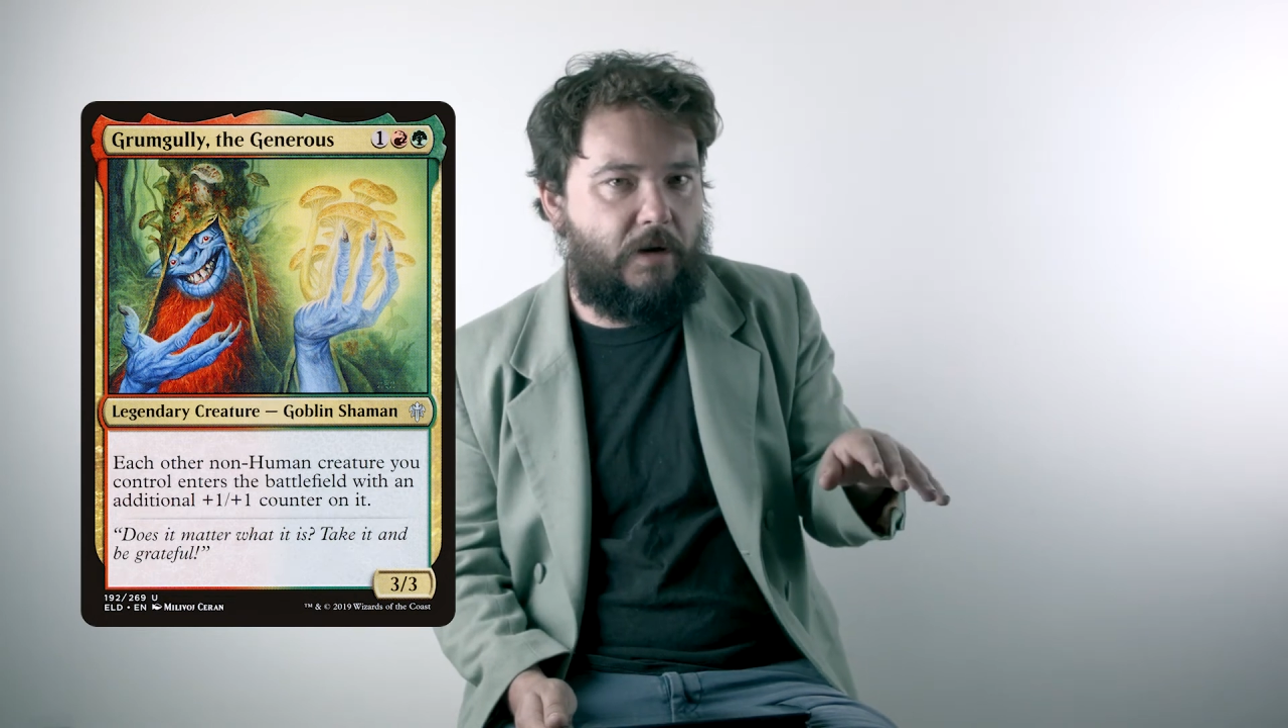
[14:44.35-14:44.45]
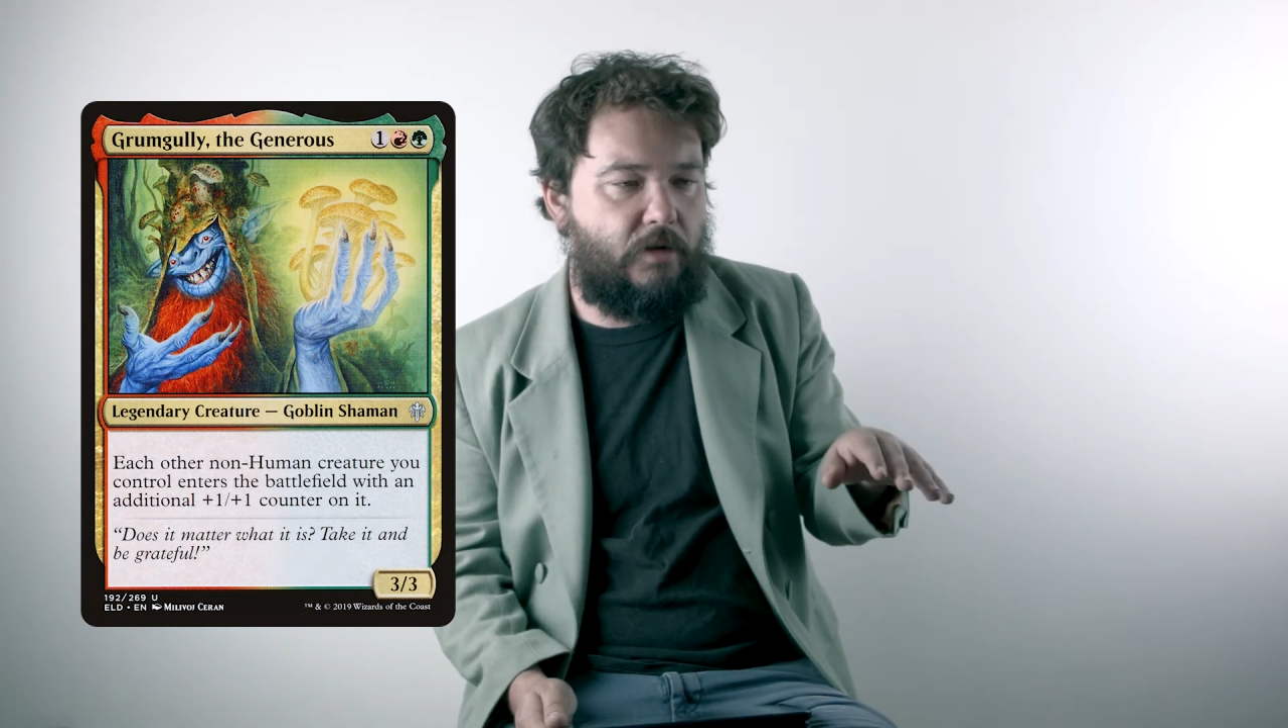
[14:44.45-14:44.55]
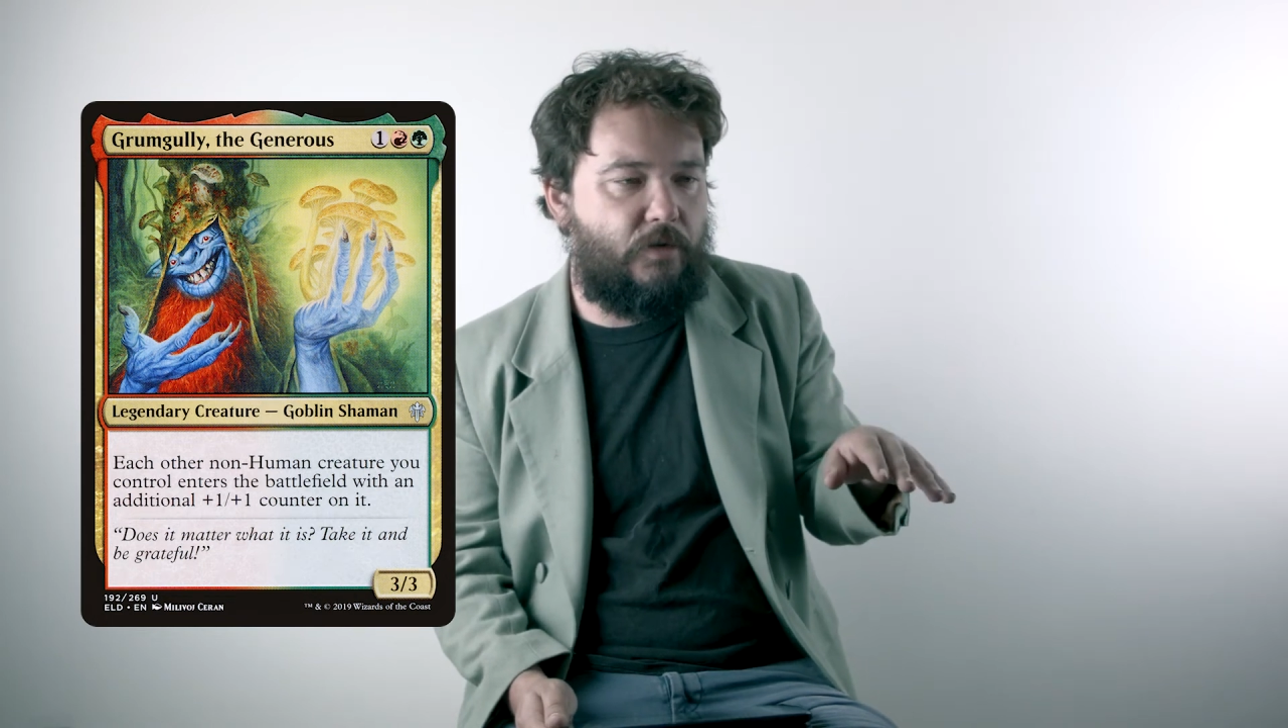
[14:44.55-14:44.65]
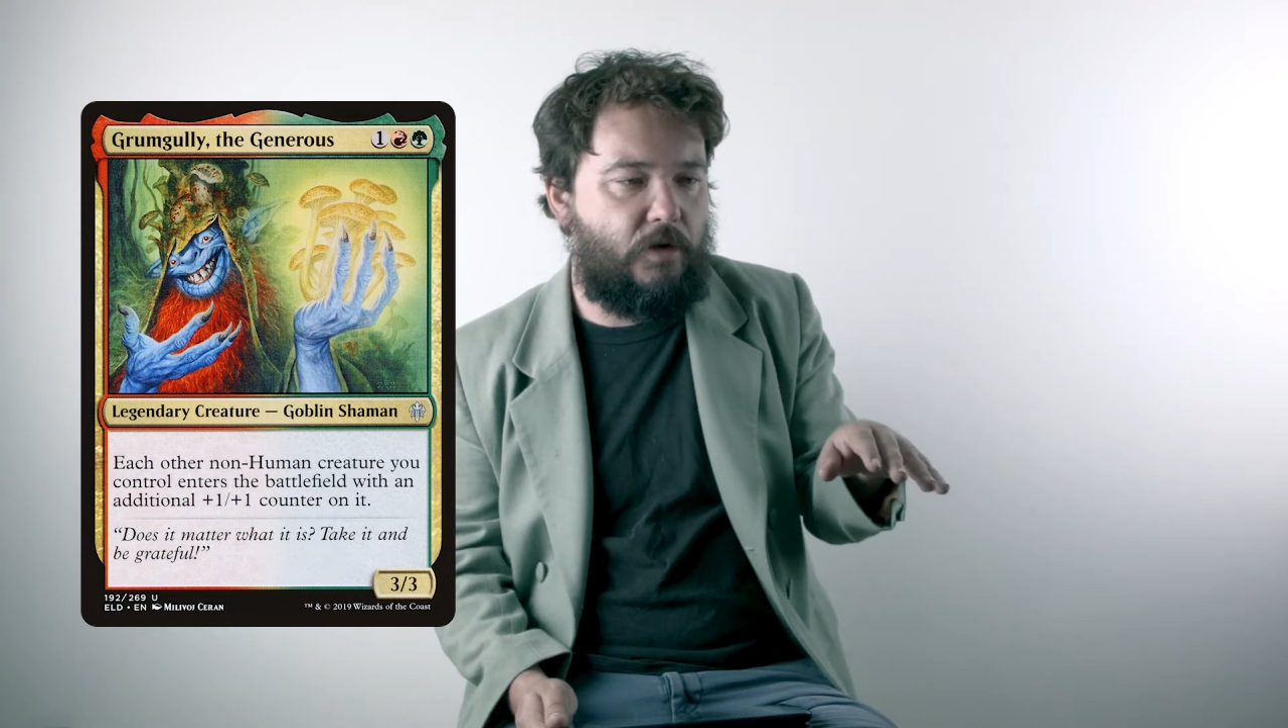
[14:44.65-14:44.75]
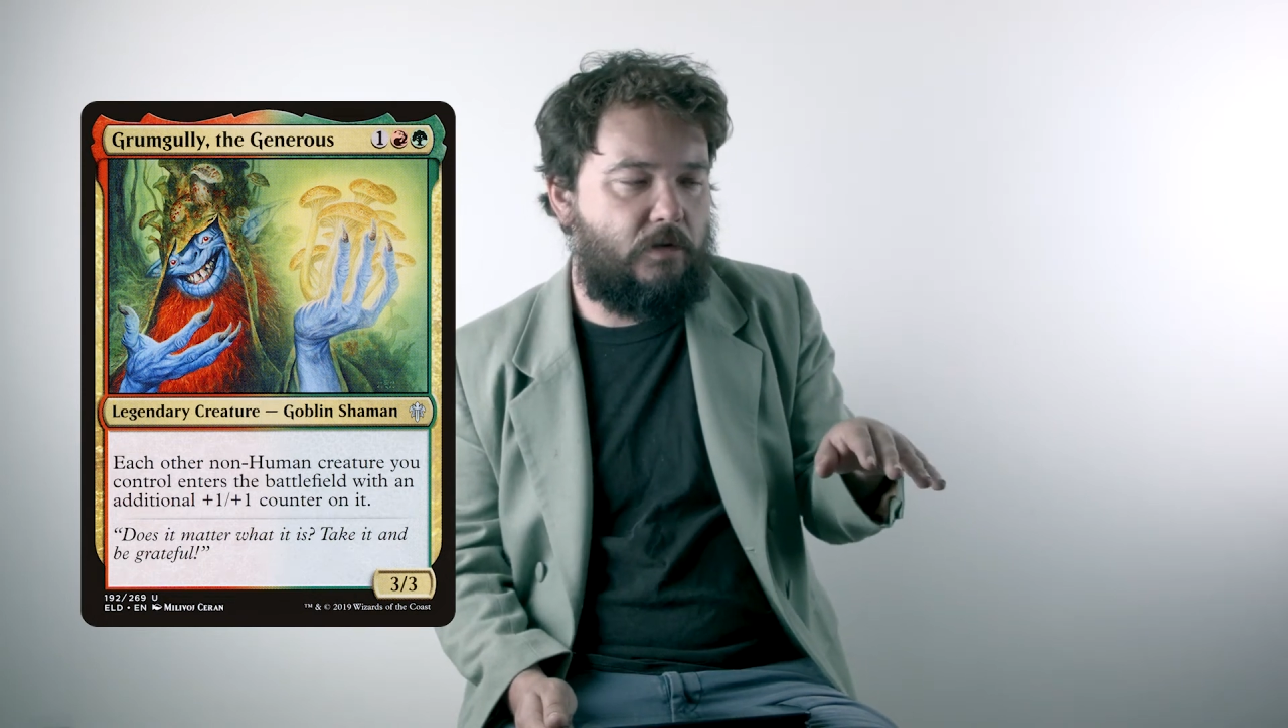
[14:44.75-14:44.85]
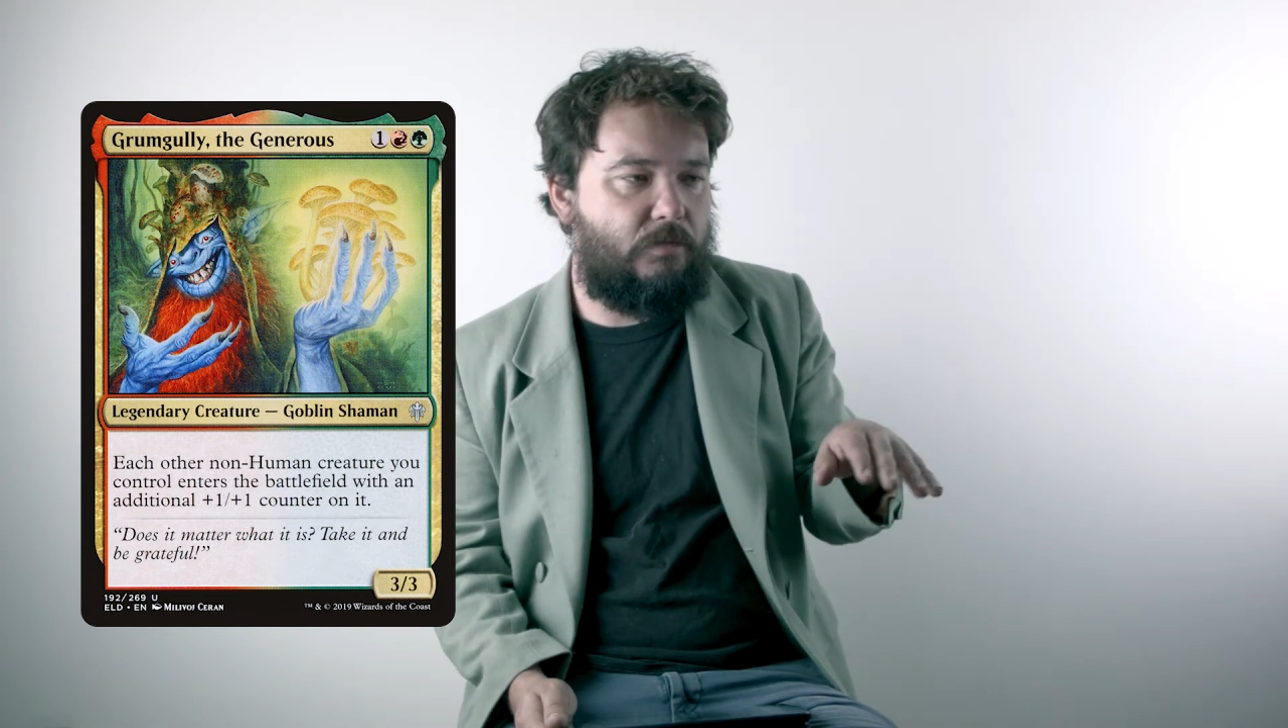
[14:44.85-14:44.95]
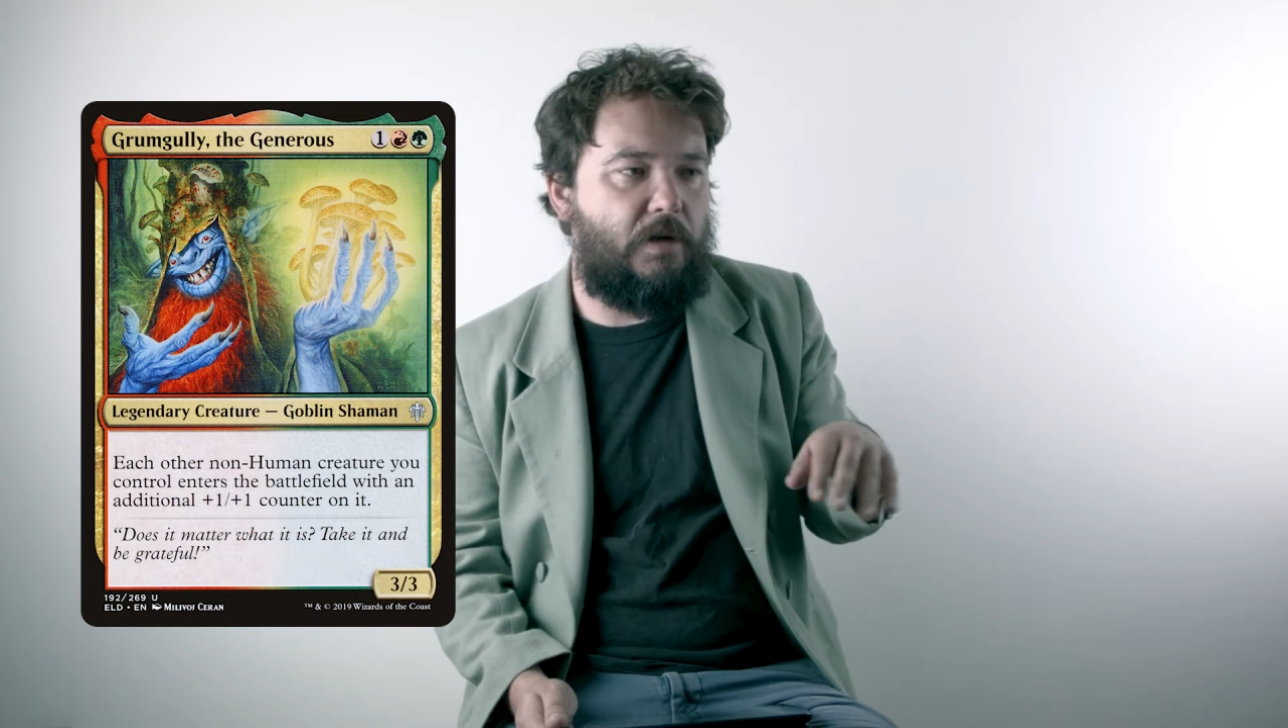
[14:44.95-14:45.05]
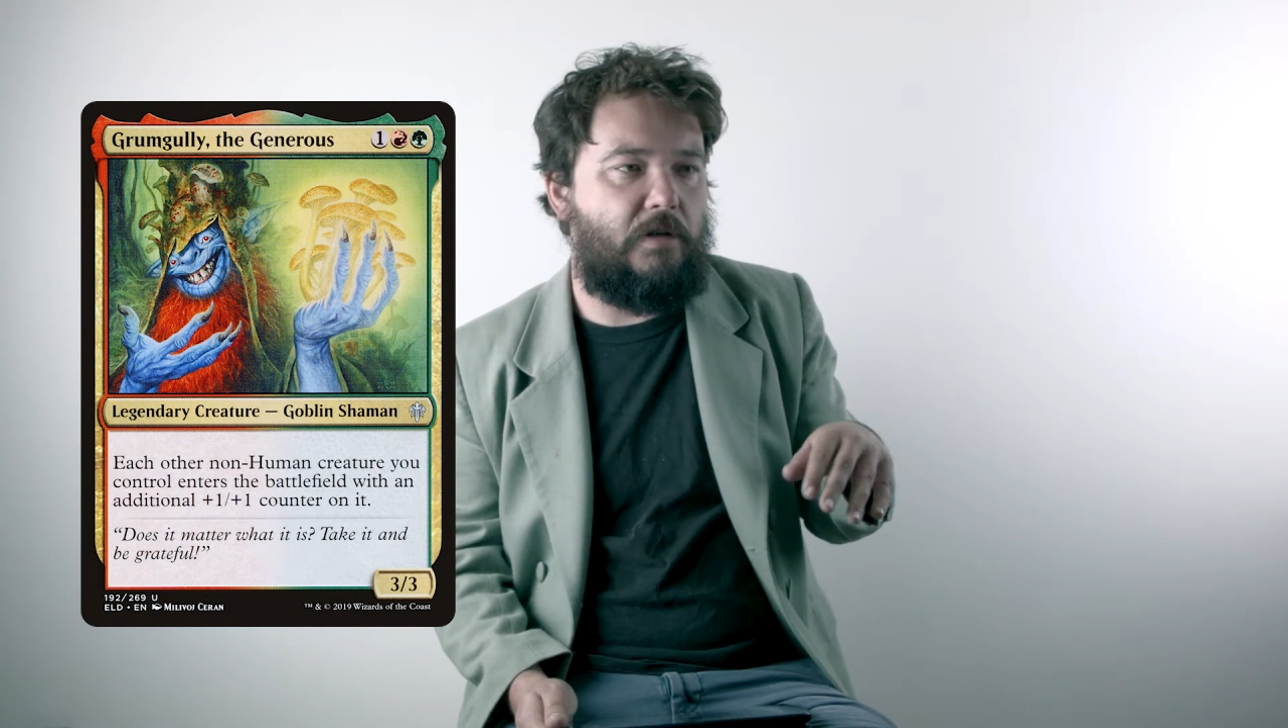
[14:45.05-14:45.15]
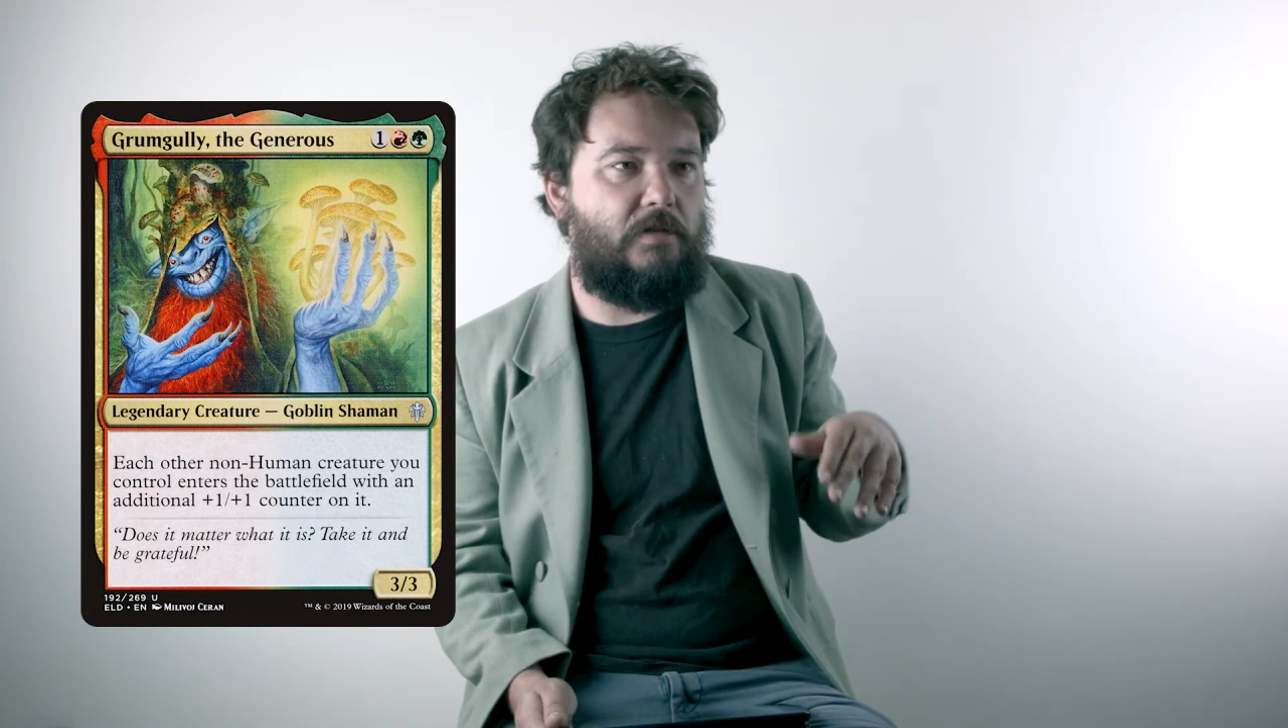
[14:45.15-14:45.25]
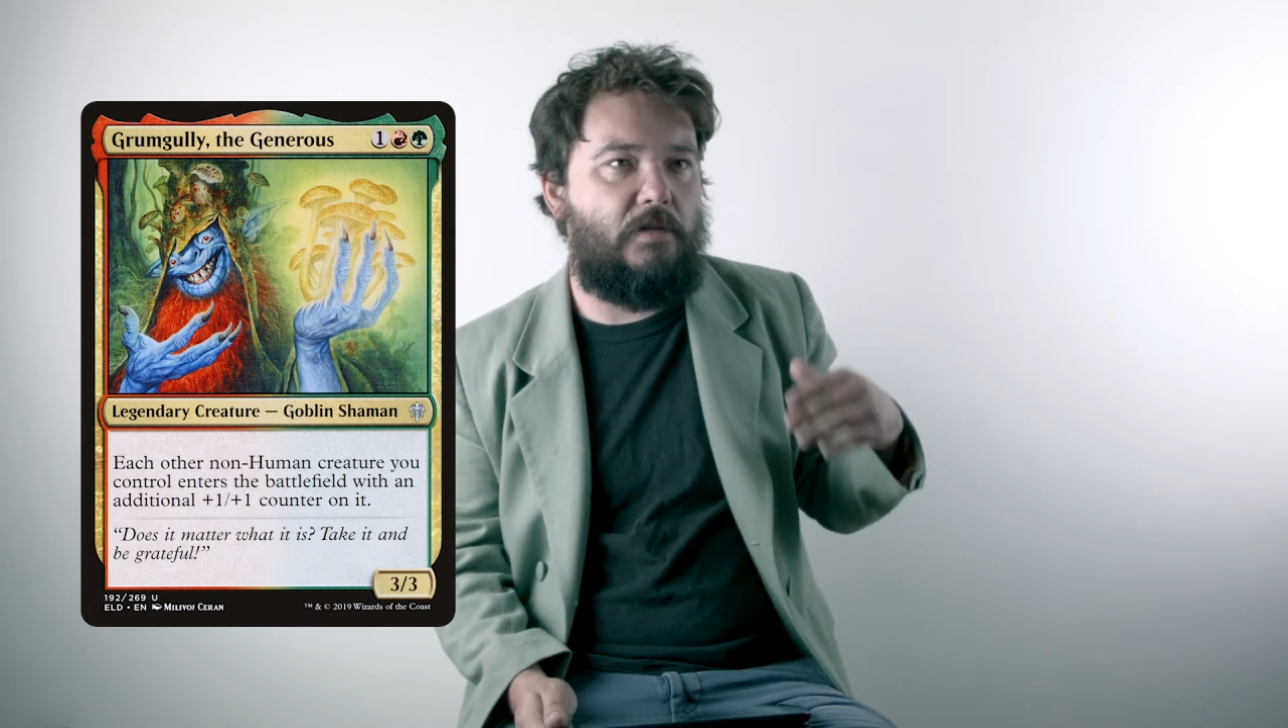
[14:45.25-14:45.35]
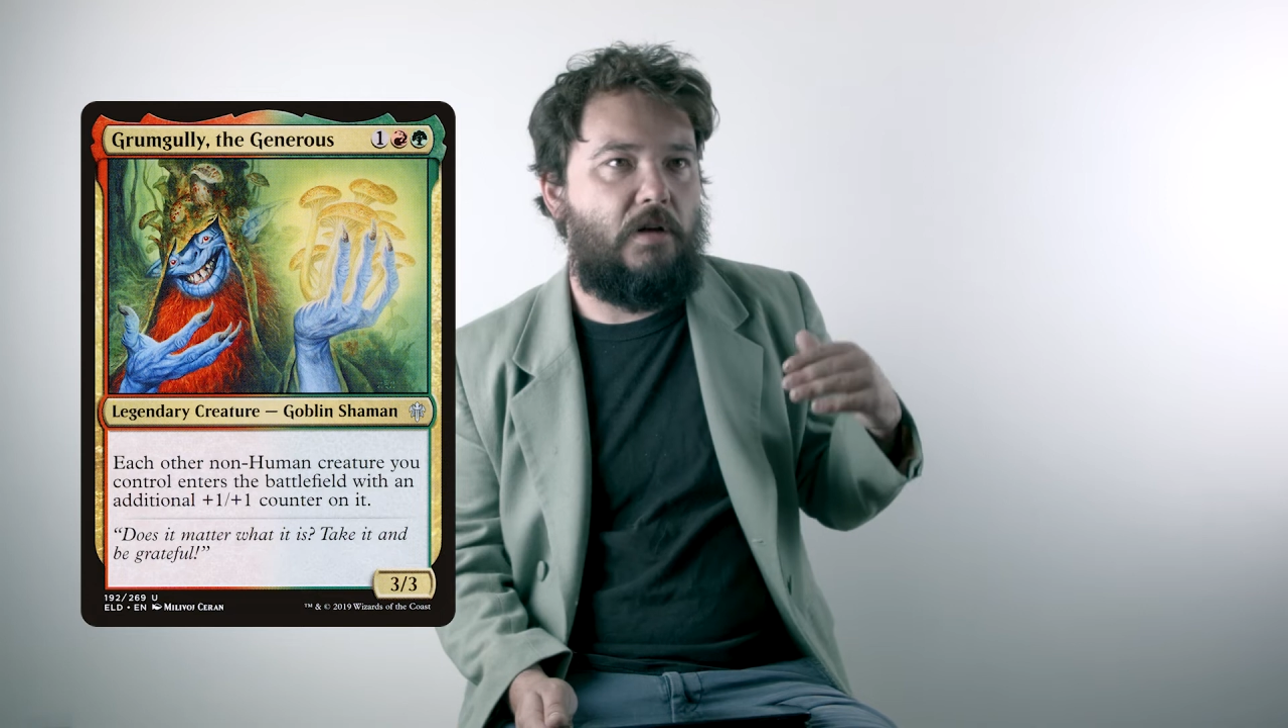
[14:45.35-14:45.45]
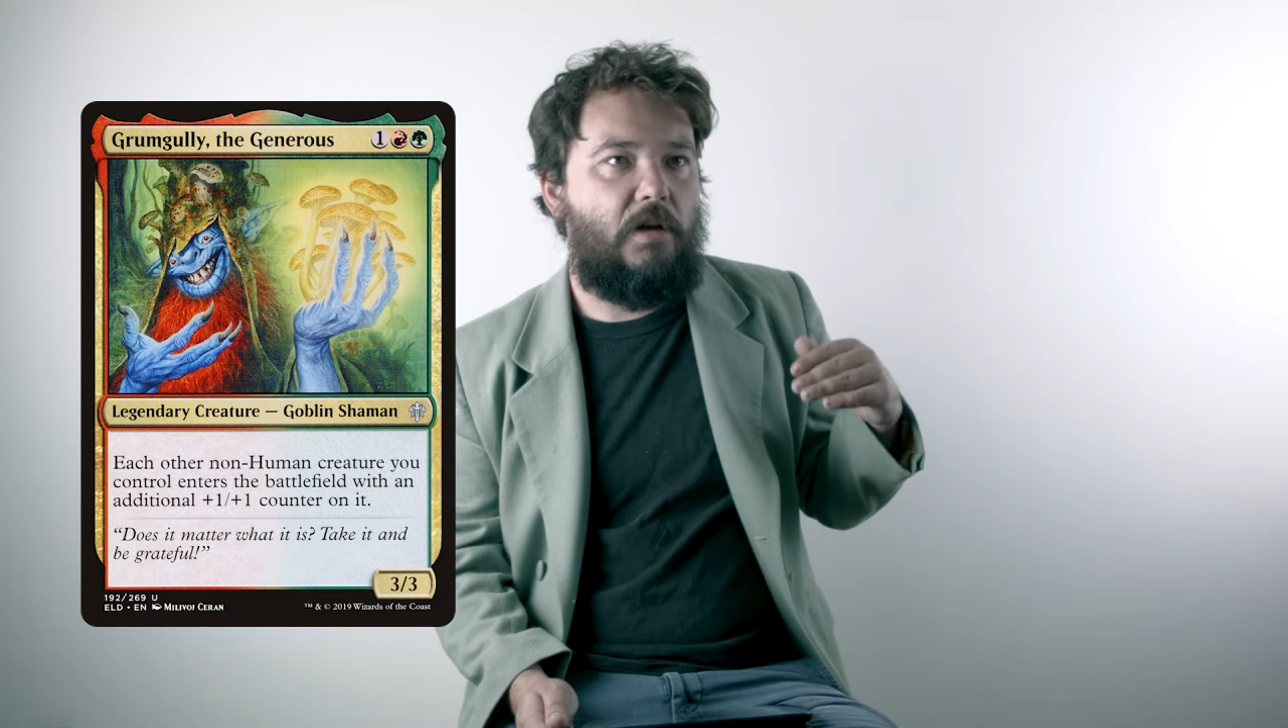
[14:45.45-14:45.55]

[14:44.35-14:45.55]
difficult because